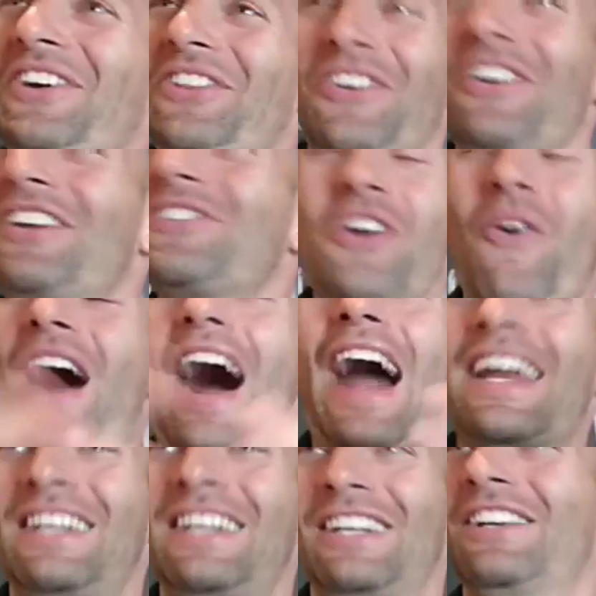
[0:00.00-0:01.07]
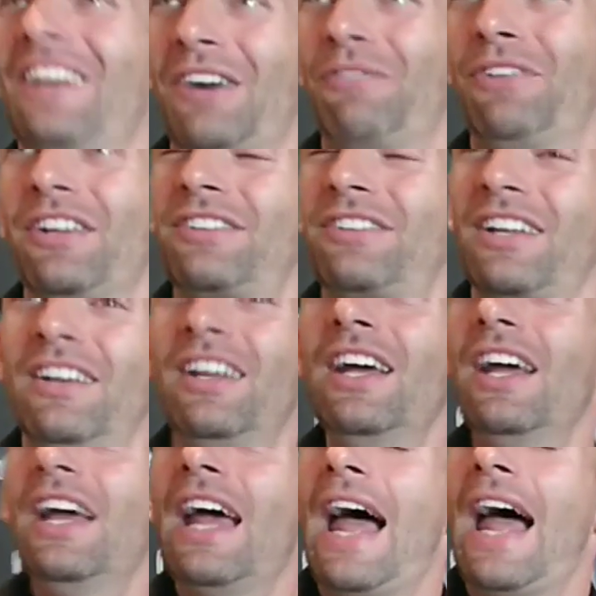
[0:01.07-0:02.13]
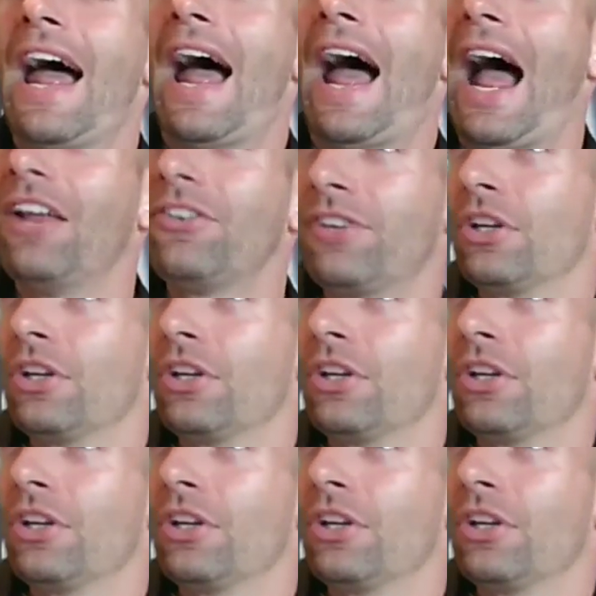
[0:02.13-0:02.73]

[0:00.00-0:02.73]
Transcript: it. There is no hiding of this. And as an